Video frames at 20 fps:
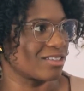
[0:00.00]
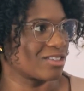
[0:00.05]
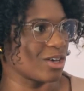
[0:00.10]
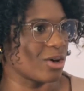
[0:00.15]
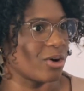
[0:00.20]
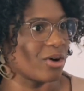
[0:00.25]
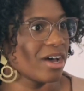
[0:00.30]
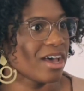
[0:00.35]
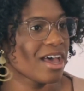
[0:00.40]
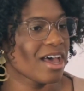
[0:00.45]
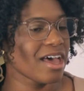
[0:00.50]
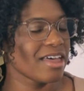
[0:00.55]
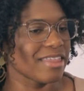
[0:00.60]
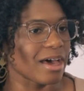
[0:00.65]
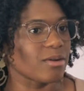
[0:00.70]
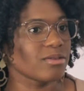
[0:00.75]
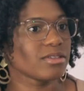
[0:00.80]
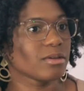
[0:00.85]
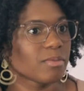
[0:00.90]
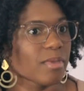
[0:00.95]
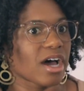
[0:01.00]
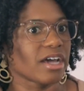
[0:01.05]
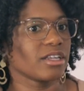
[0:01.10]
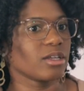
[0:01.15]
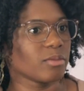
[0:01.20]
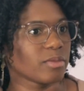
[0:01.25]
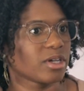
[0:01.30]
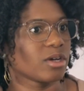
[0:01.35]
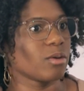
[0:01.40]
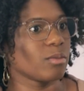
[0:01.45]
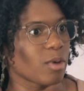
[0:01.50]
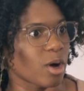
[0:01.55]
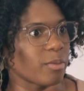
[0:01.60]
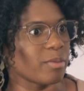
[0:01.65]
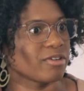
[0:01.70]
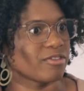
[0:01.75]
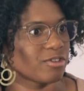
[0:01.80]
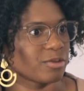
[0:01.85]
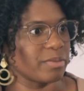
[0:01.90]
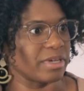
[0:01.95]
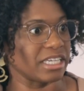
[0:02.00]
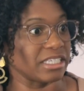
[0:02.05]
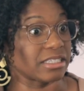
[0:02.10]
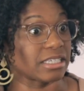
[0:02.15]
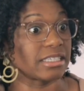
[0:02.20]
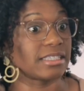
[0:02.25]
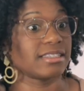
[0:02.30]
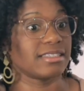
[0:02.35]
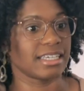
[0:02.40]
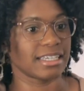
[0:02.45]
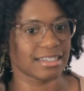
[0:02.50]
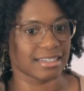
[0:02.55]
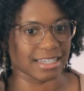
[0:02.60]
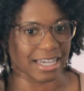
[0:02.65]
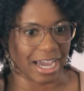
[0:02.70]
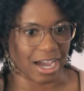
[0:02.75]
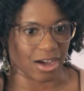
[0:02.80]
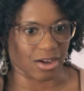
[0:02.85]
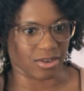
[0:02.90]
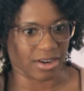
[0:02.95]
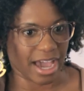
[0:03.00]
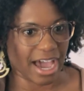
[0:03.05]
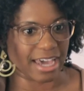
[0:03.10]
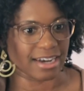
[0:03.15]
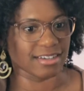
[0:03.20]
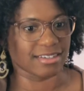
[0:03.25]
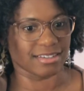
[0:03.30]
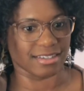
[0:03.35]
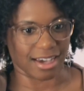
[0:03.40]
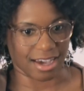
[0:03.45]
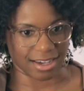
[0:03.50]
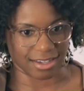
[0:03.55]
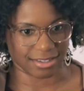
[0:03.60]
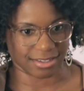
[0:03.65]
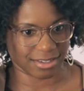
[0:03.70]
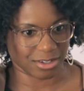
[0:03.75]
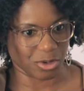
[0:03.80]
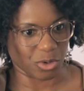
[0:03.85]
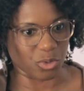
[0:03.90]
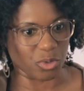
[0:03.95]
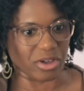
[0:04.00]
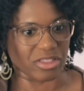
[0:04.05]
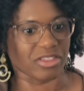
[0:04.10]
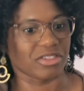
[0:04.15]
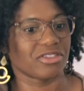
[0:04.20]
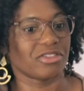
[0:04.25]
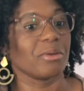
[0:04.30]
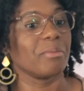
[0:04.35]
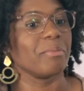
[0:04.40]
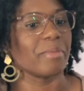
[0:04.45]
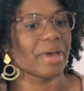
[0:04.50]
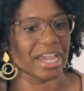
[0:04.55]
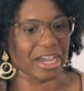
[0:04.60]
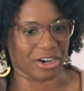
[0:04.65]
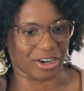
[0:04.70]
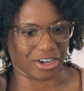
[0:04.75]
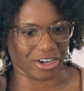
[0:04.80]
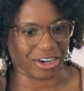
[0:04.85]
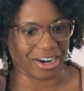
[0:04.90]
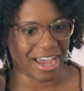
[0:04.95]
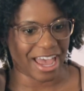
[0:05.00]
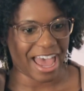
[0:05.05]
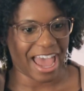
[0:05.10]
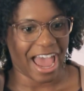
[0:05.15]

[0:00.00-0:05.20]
So that was a monumental mm. moment for me to sit down at a desk with the mayor